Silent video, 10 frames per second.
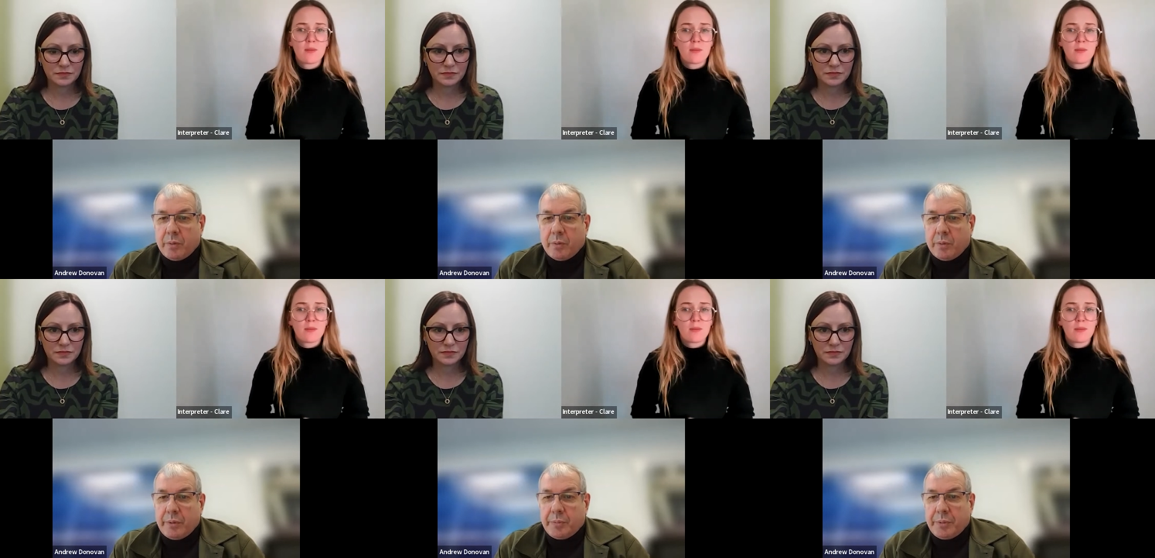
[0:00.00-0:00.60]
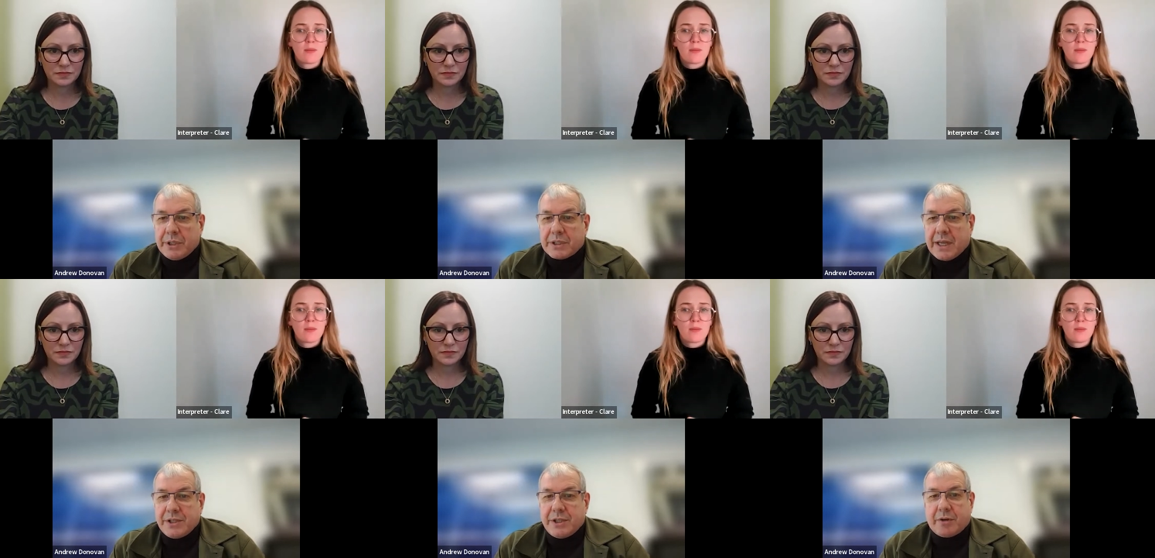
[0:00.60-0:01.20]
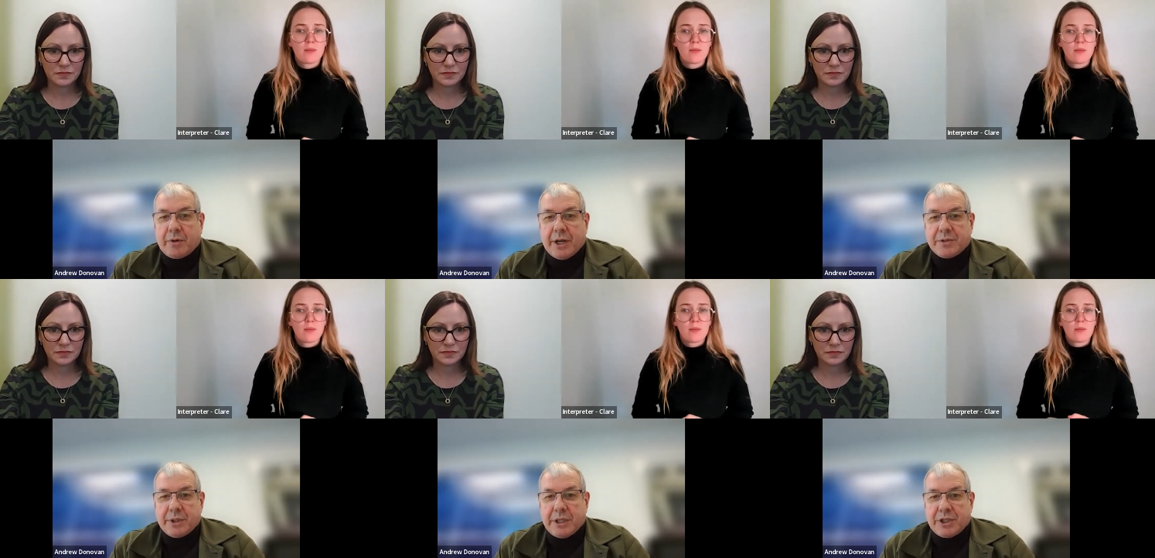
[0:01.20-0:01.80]
Speaker 1: we will be discussing the
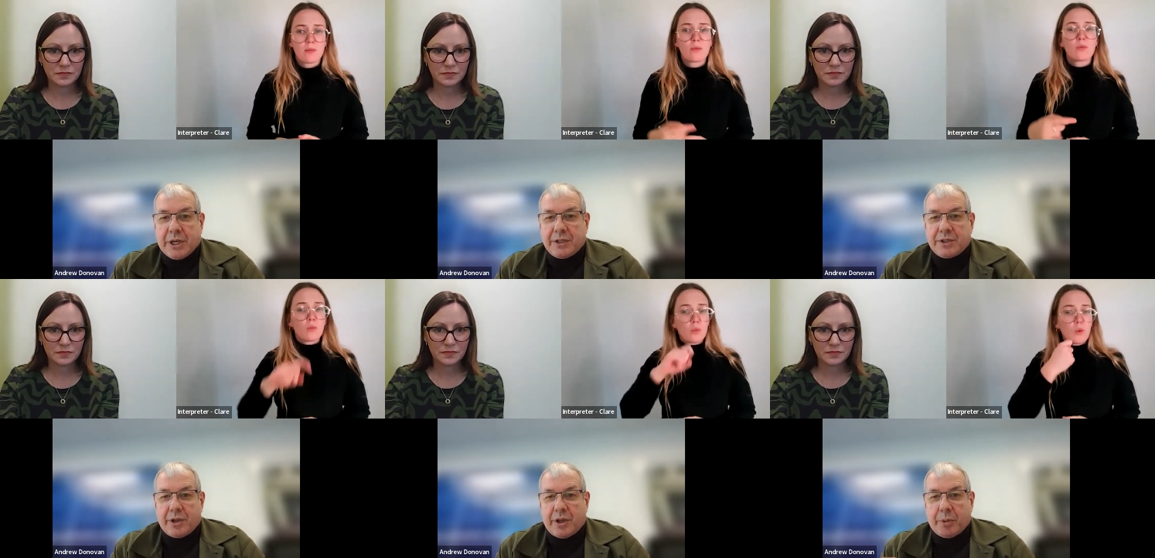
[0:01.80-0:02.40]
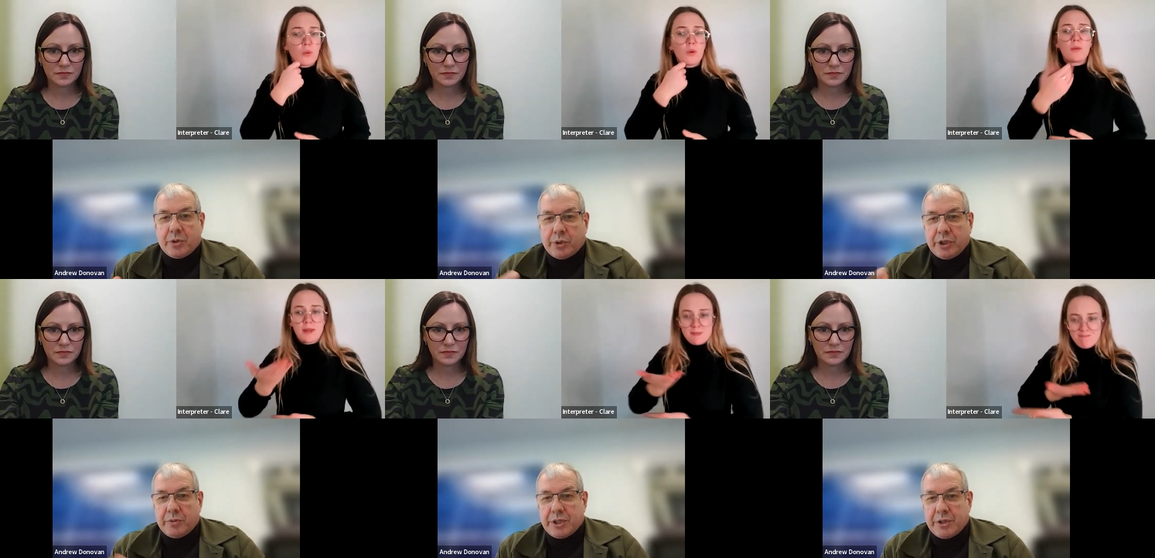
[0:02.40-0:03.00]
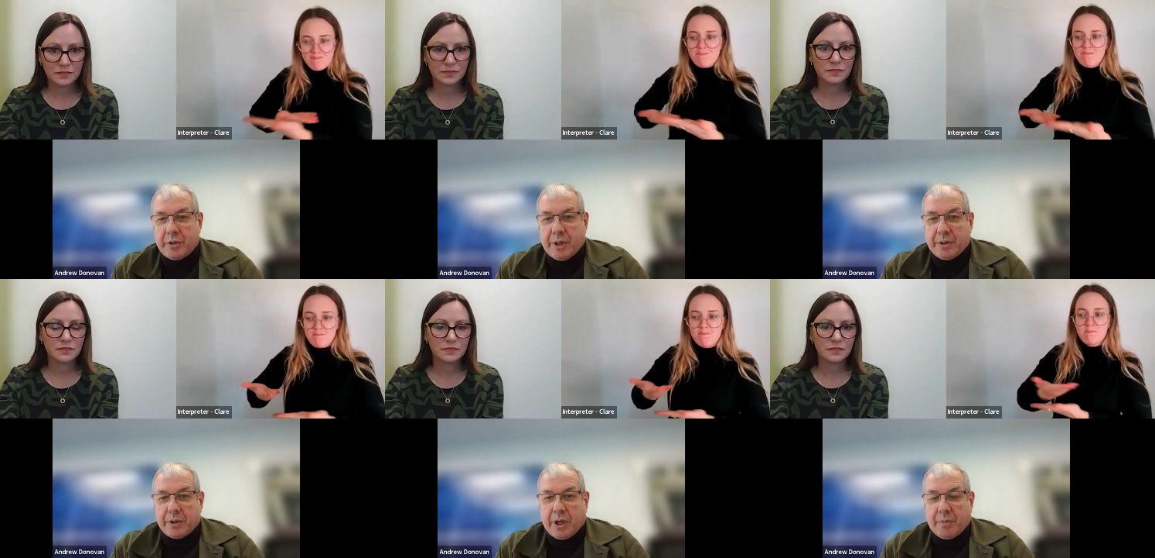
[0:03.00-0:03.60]
grants with each other, so they'll be talking to each other
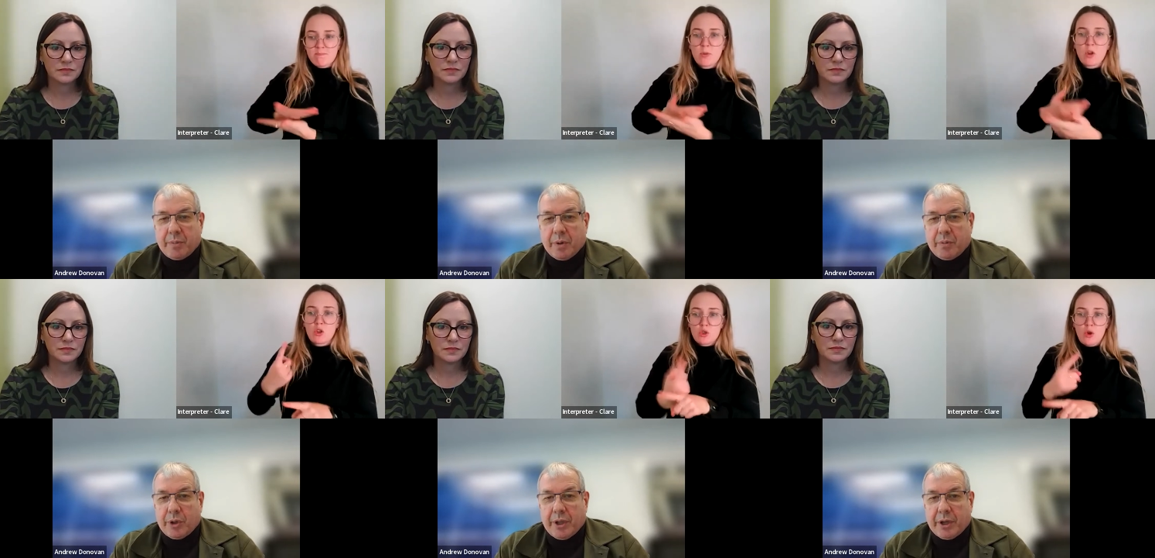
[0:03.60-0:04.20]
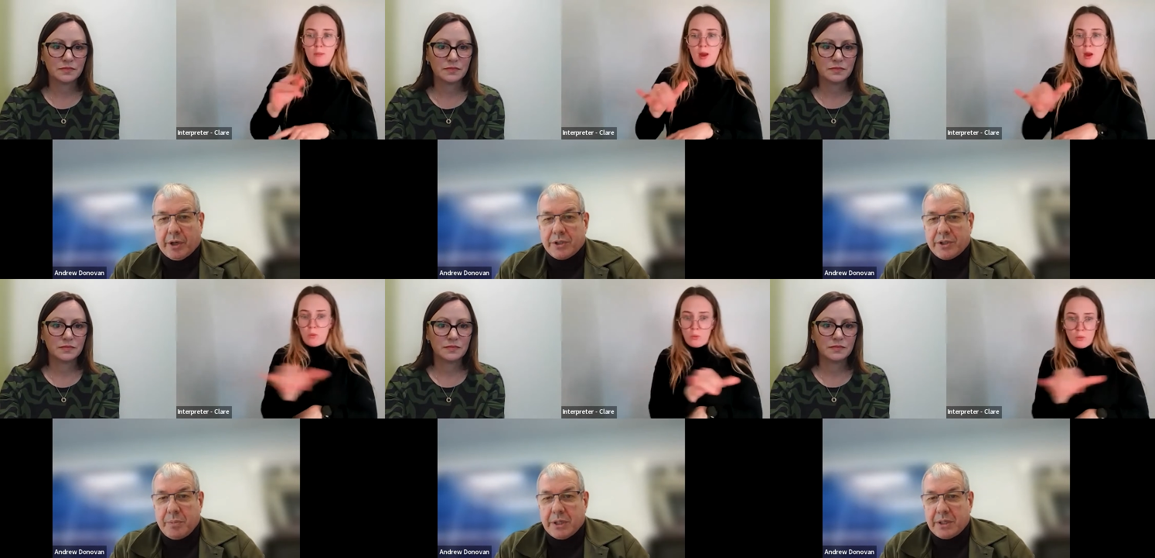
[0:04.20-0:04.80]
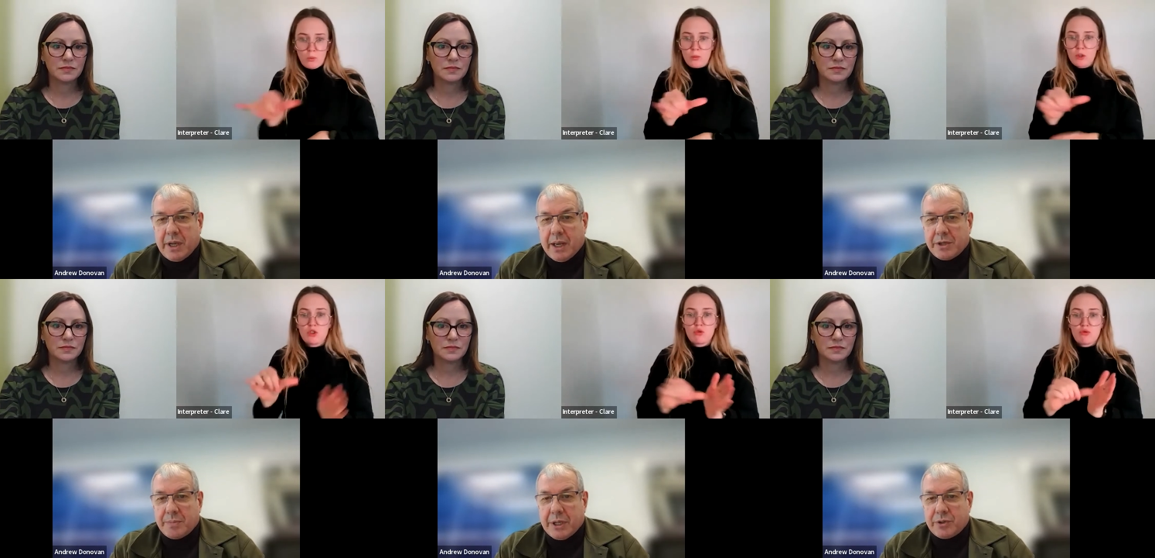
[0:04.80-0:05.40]
about um, what they're going to submit
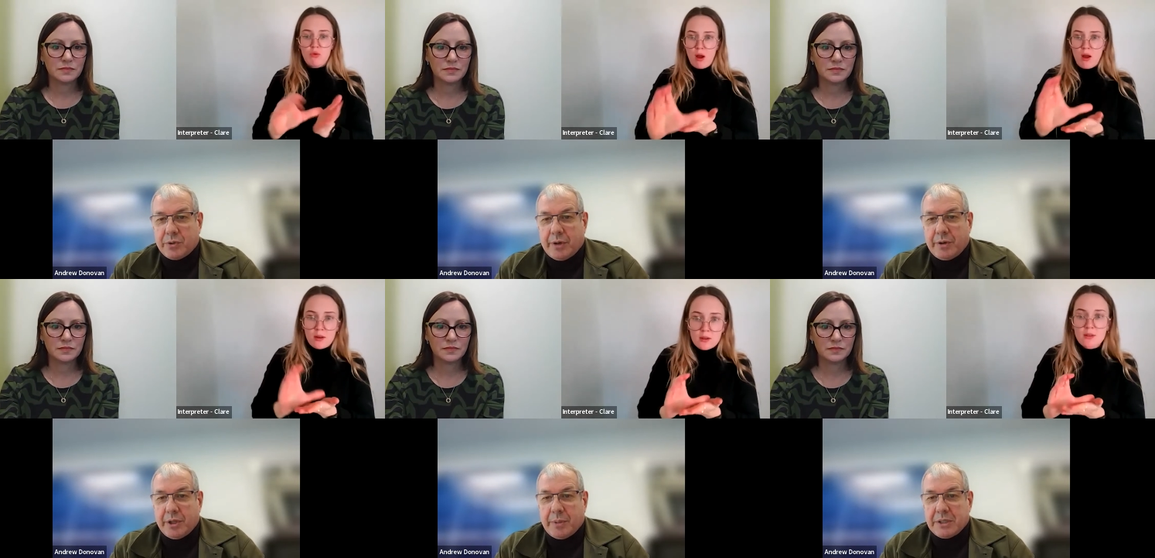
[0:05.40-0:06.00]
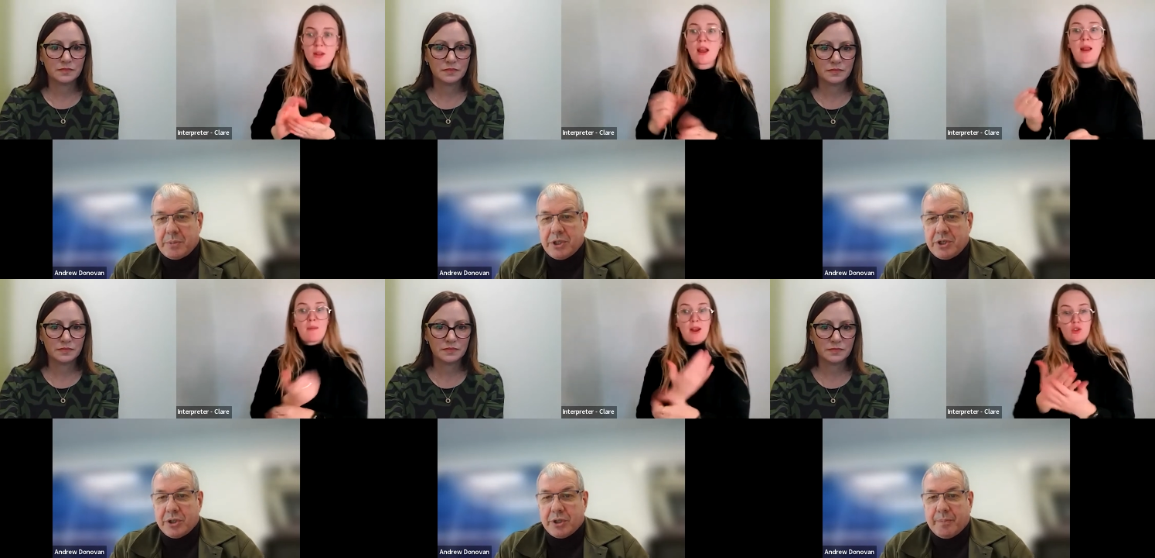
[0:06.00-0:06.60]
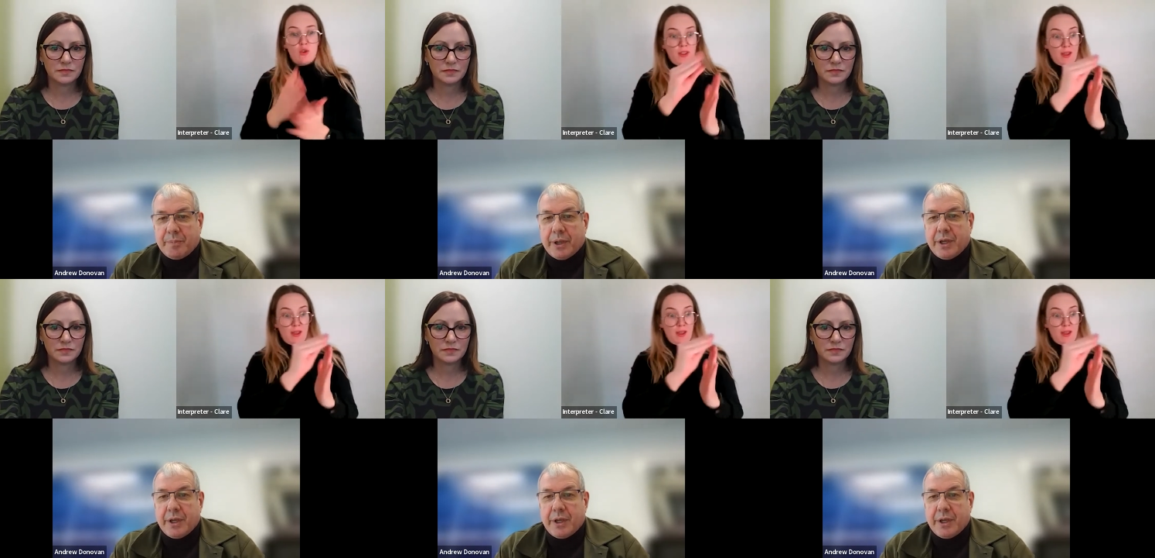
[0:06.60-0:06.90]
uh, to make sure they're in the best position.